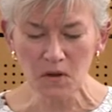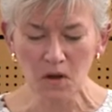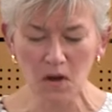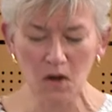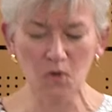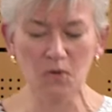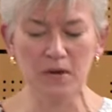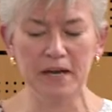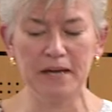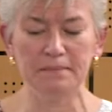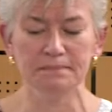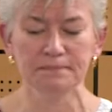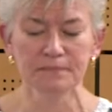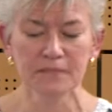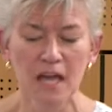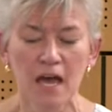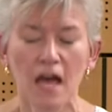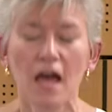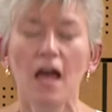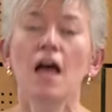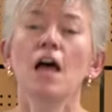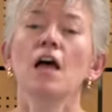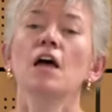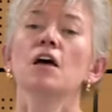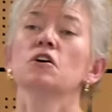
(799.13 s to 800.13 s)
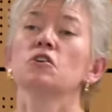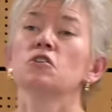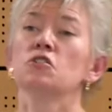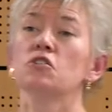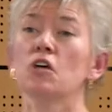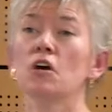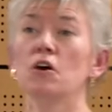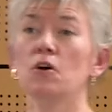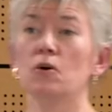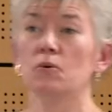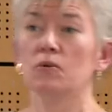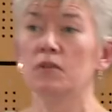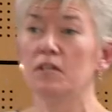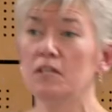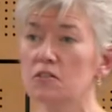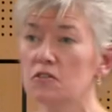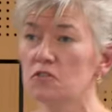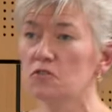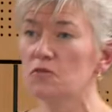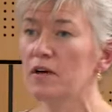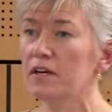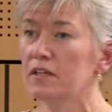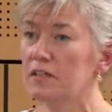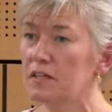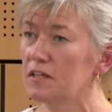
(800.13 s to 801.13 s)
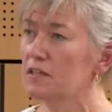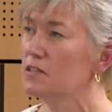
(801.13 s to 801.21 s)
Okay, so these direct to